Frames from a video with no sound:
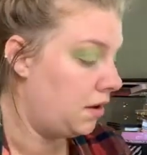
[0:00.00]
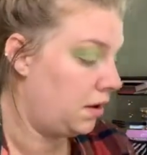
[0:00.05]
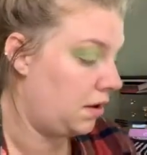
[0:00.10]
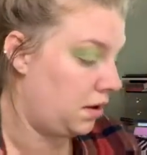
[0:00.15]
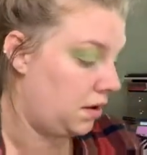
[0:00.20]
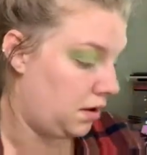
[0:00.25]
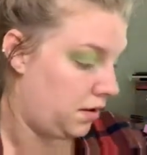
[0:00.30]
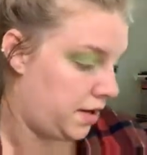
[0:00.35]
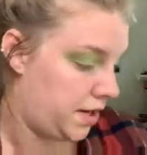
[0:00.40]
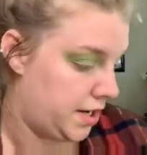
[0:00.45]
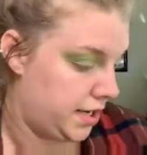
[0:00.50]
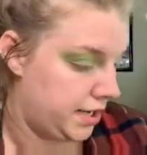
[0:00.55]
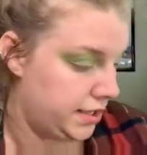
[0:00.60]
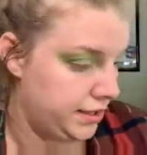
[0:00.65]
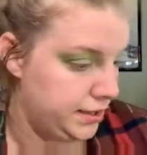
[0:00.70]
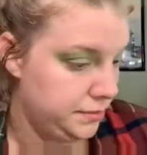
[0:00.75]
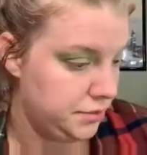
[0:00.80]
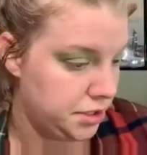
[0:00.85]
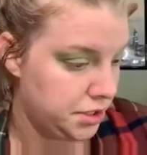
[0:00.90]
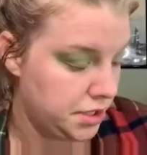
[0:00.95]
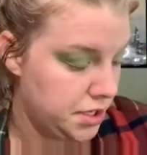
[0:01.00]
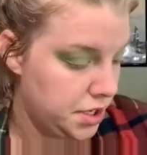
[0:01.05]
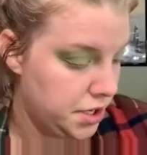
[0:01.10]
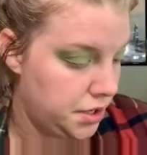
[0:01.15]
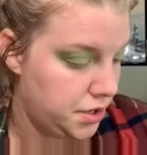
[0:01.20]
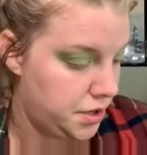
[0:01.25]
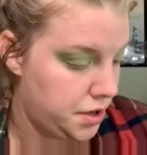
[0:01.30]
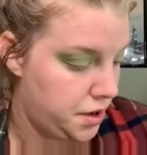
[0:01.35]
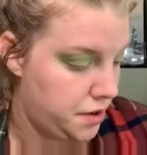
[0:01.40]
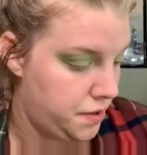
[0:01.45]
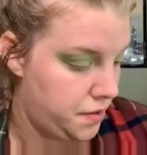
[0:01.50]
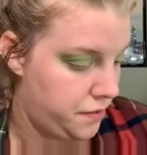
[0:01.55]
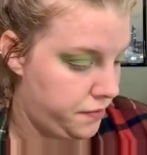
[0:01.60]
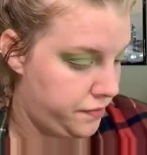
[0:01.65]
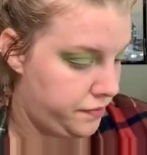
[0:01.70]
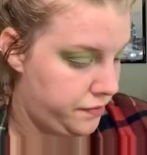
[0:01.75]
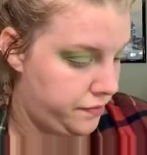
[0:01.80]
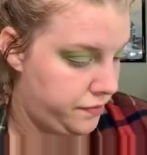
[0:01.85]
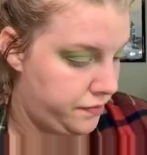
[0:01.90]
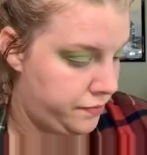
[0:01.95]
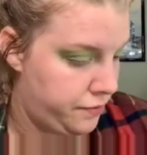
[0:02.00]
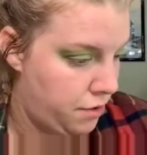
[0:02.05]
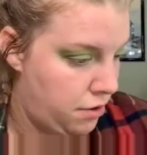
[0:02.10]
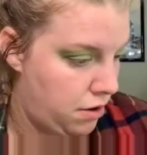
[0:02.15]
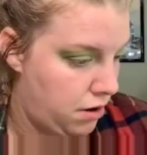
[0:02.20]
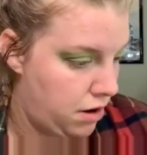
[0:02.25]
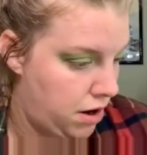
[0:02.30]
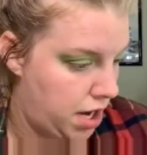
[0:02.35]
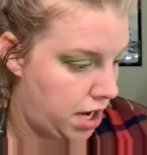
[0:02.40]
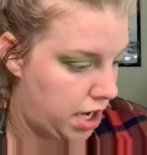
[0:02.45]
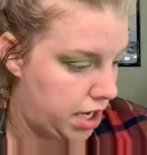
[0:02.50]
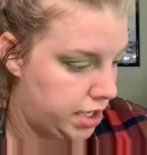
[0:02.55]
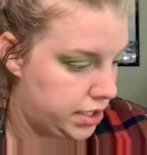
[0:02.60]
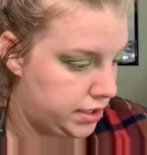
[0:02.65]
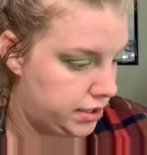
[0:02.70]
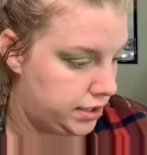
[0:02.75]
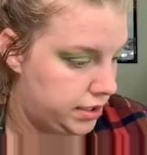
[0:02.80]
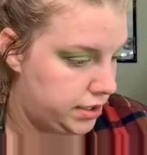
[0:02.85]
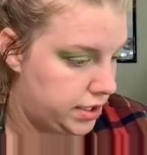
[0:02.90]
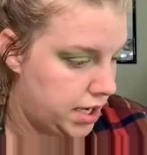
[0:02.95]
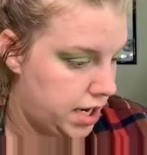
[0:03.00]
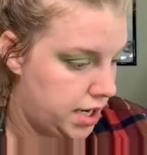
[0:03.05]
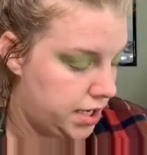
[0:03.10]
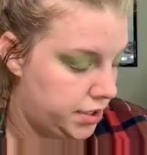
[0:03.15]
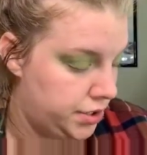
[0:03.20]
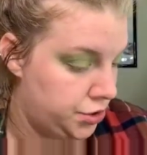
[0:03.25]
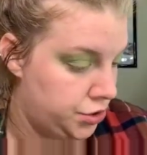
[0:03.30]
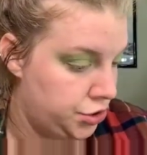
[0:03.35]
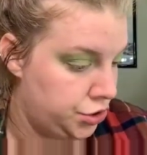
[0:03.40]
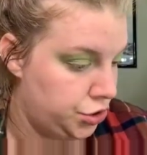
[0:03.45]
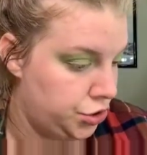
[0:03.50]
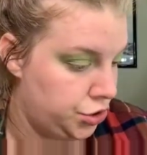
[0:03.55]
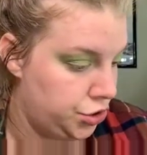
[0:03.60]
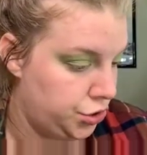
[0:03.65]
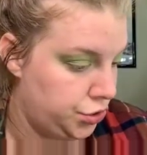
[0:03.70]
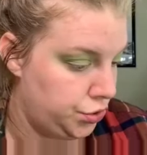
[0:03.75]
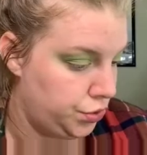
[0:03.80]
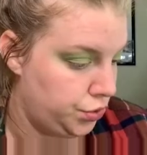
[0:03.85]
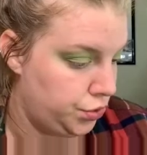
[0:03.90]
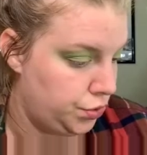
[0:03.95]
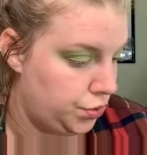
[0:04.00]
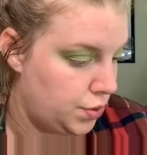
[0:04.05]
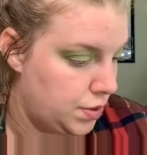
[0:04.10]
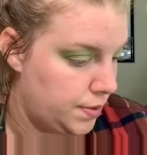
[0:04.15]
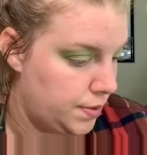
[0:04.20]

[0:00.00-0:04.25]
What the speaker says: Alright, I guess I'm just going to go for it and do